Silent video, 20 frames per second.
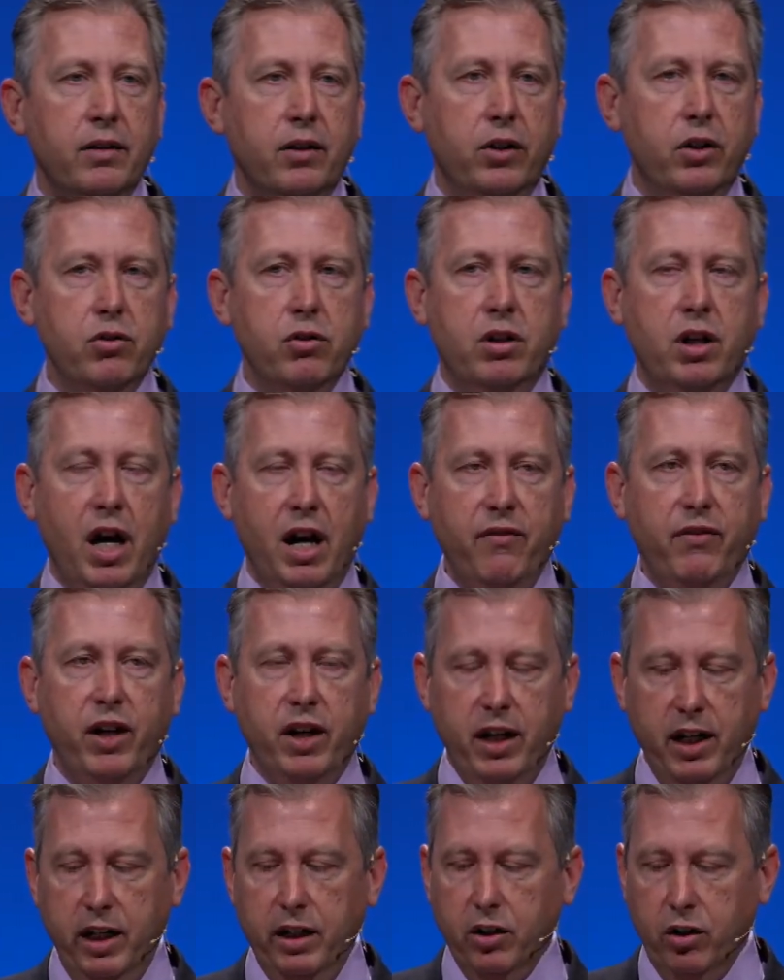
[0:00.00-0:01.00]
new covenant
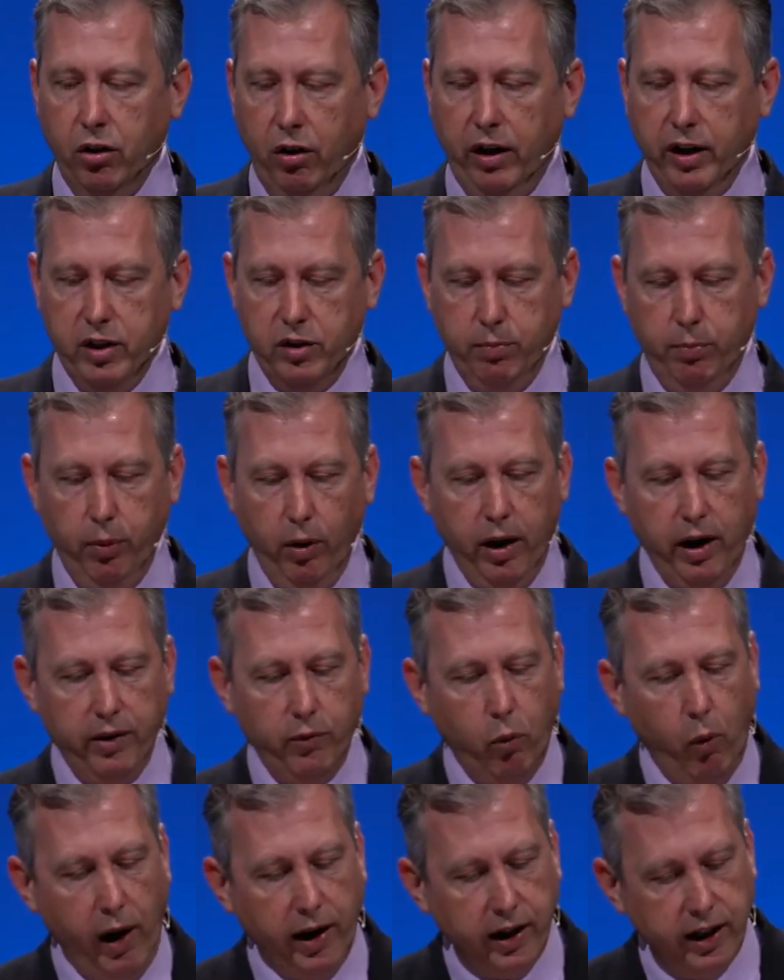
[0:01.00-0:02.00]
in Christ's blood.
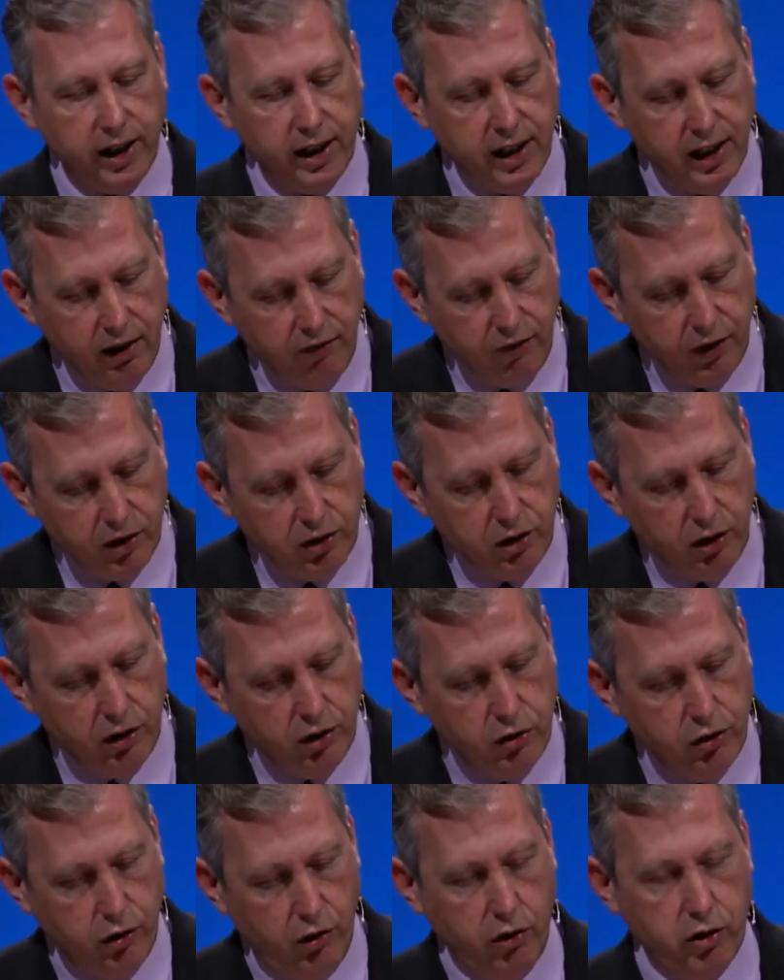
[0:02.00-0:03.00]
Why did he give this to the
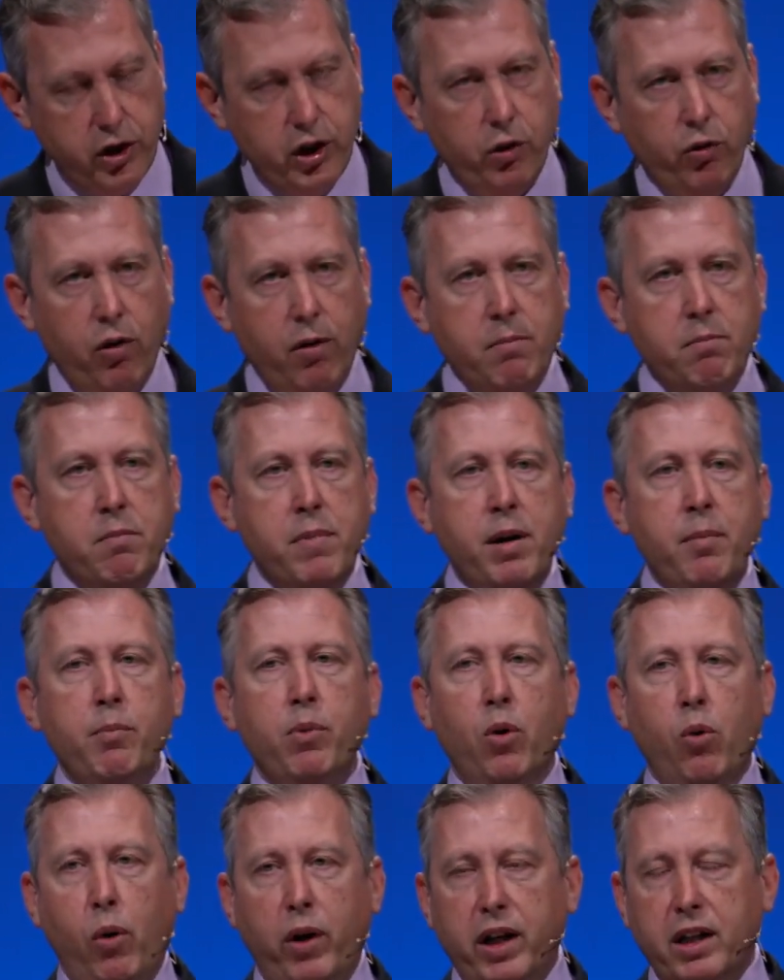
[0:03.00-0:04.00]
church? To remember
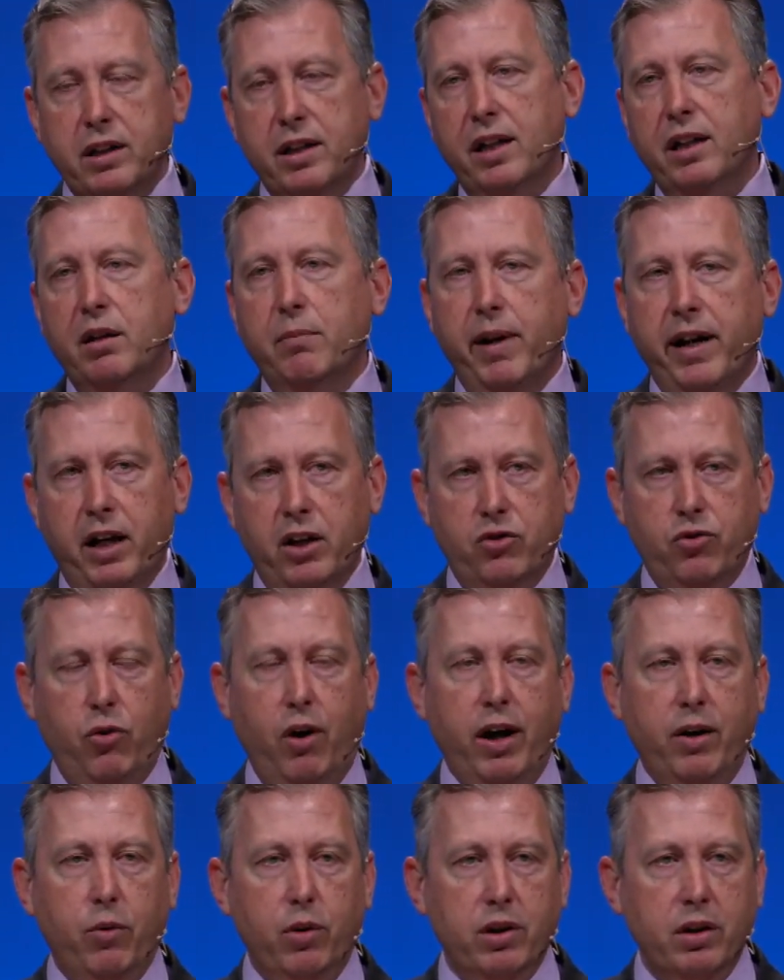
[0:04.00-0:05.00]
what he did to make us
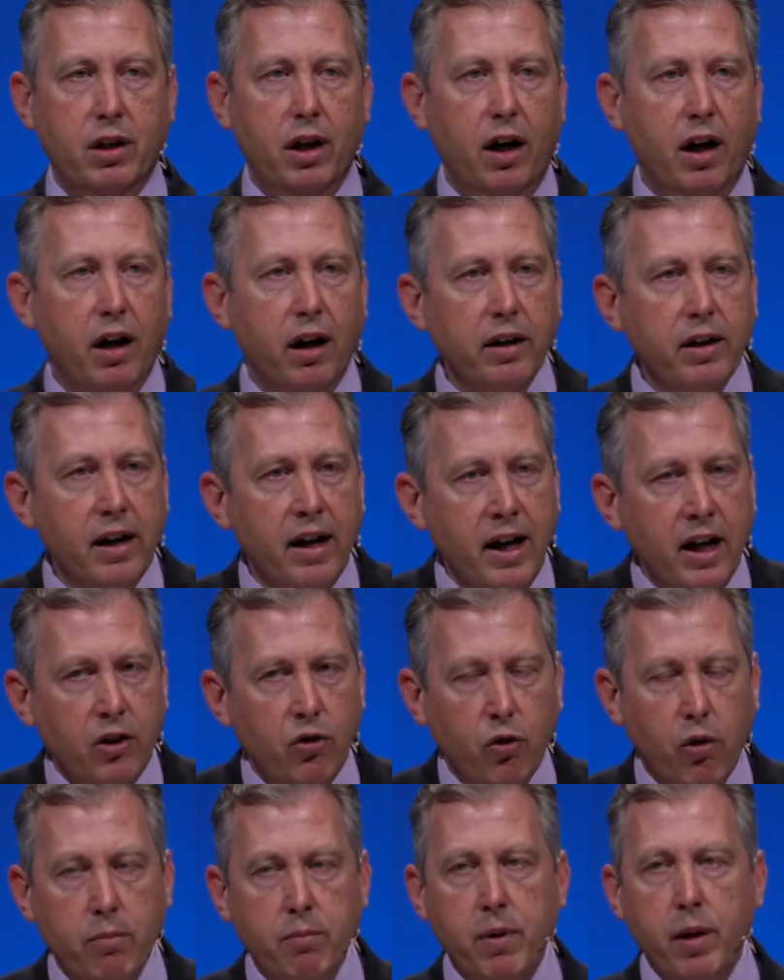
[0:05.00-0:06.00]
right with God, to
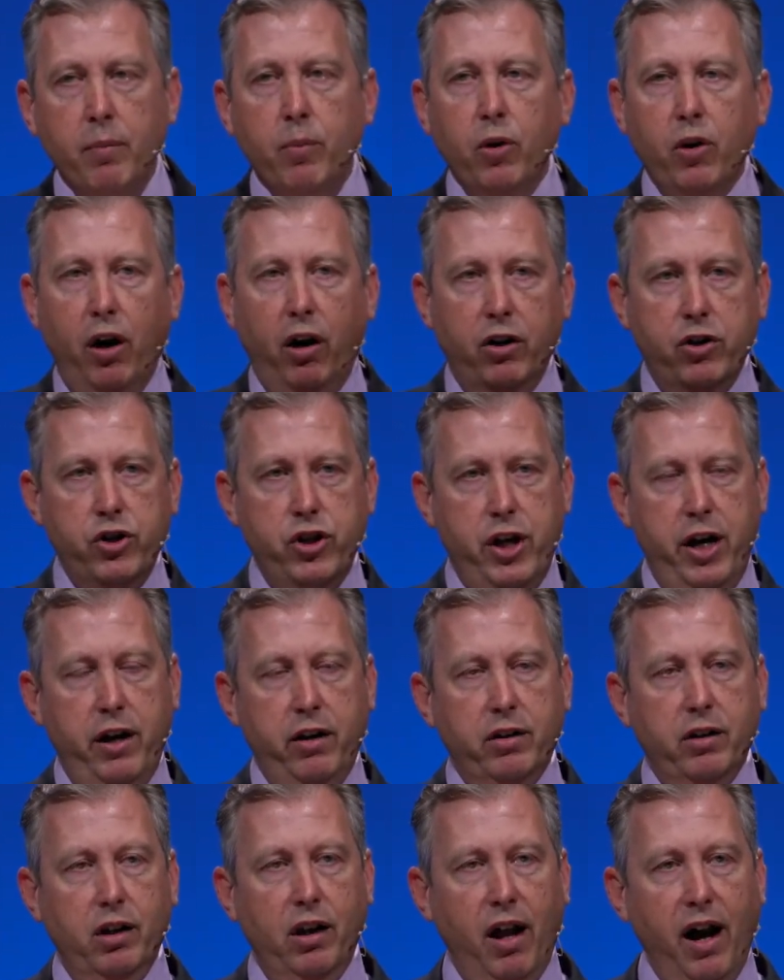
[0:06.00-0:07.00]
remember our
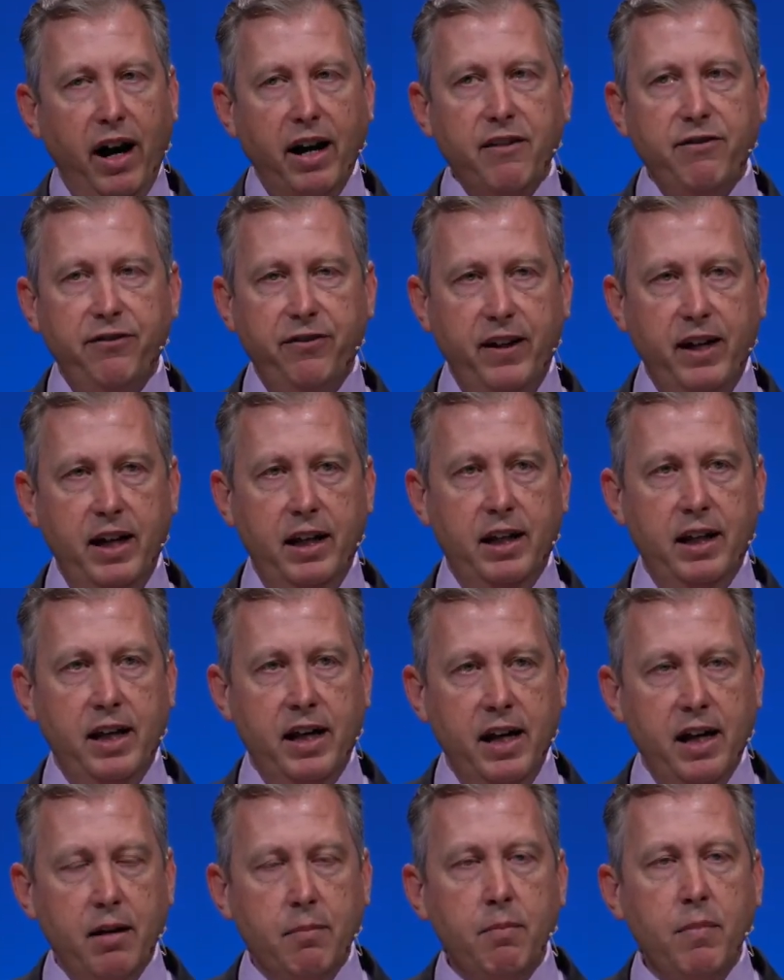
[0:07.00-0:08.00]
shared life in
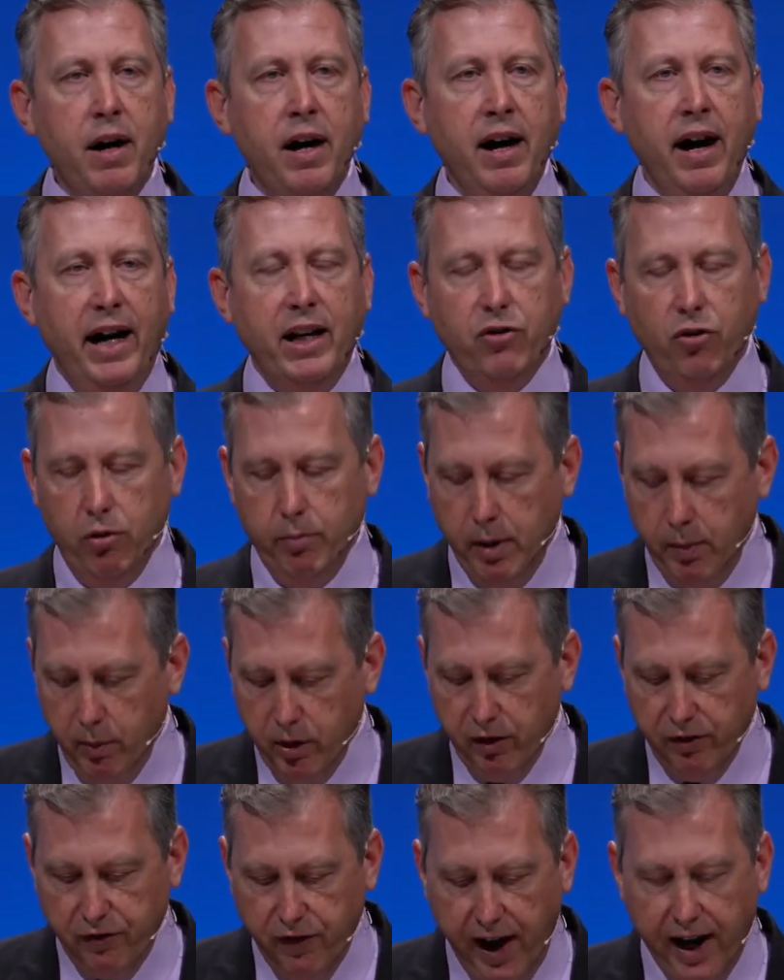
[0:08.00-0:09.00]
him, and to remember
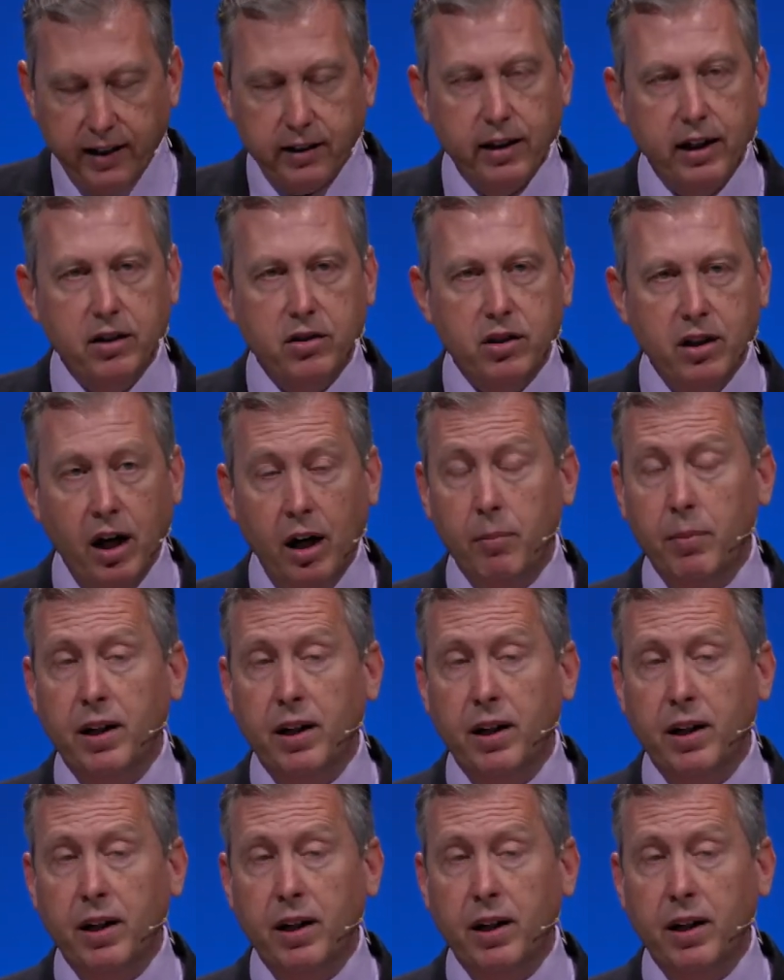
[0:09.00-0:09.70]
the fact that he's coming